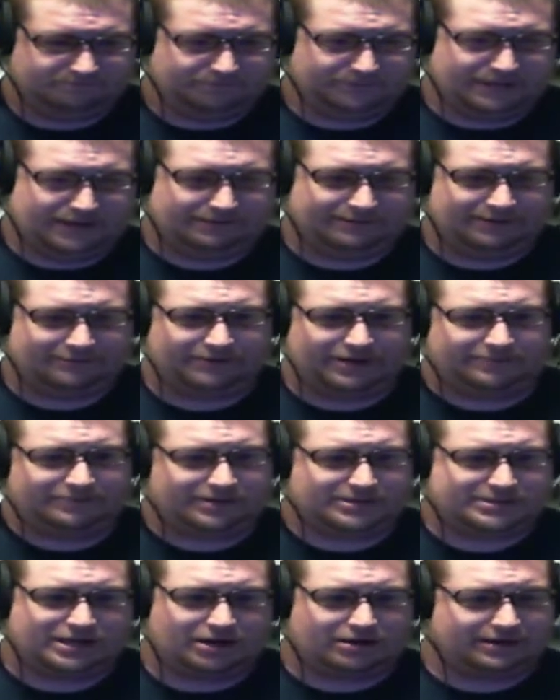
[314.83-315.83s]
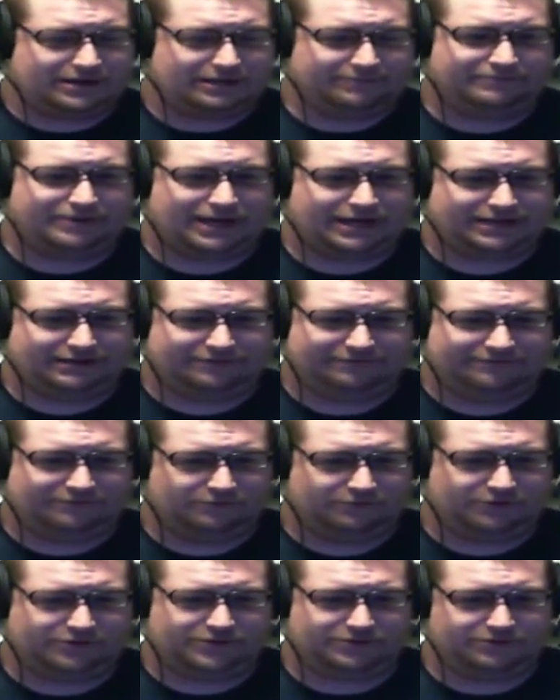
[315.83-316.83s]
I mean, we'd been talking back and
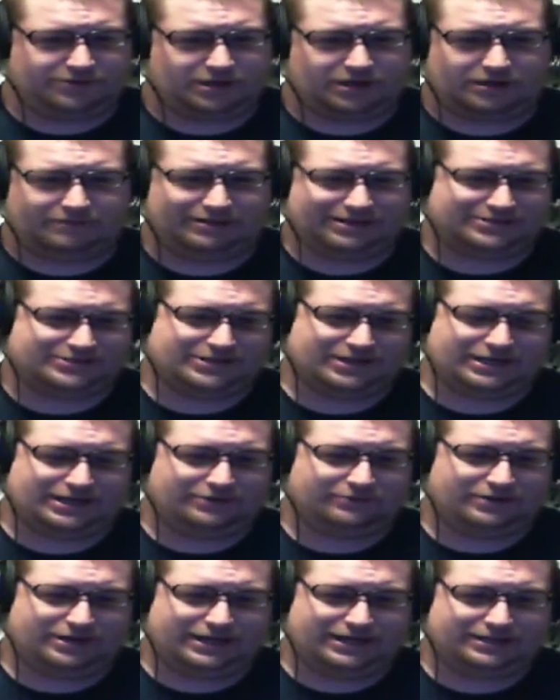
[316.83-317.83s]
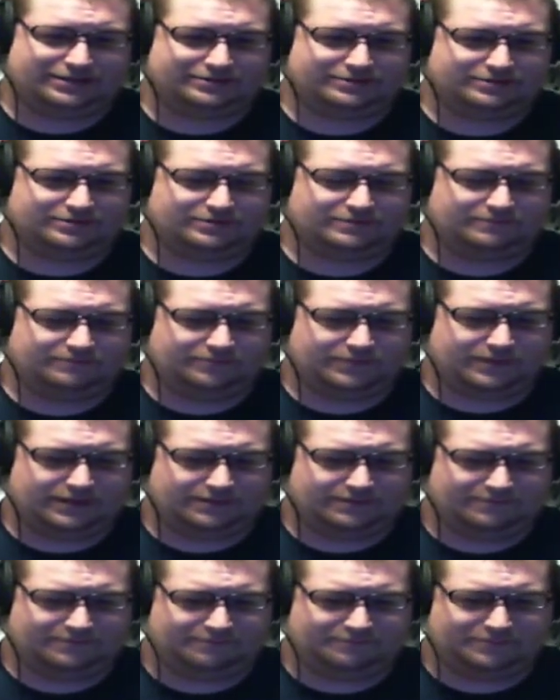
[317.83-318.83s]
forth through comments anyway,
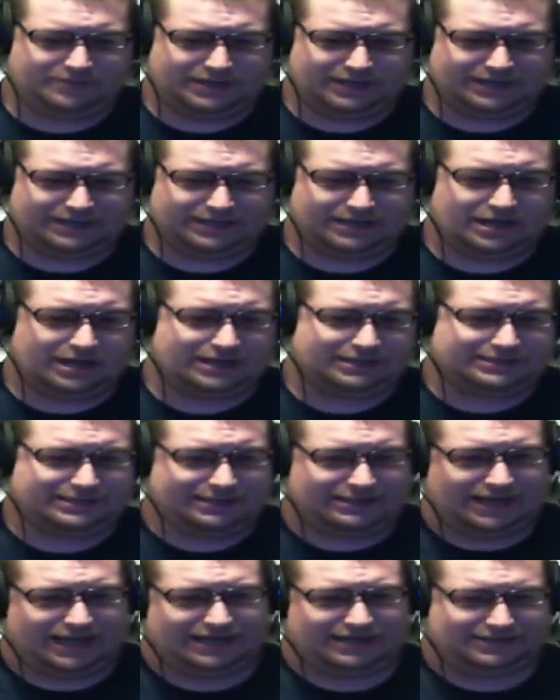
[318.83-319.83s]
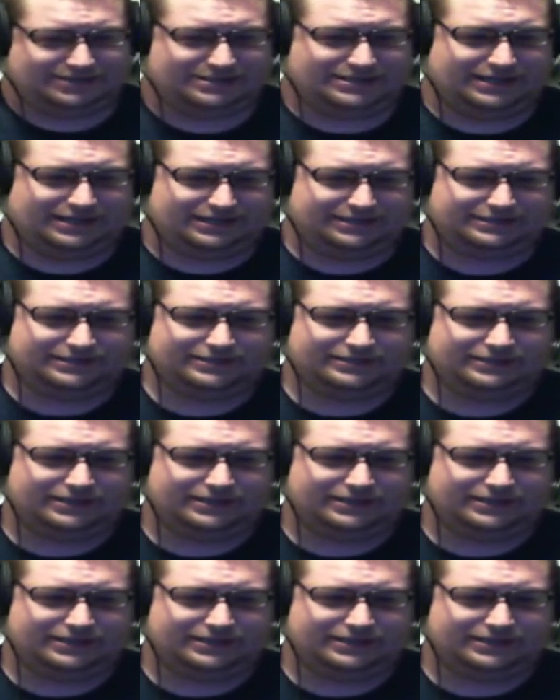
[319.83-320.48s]
but not to that extent.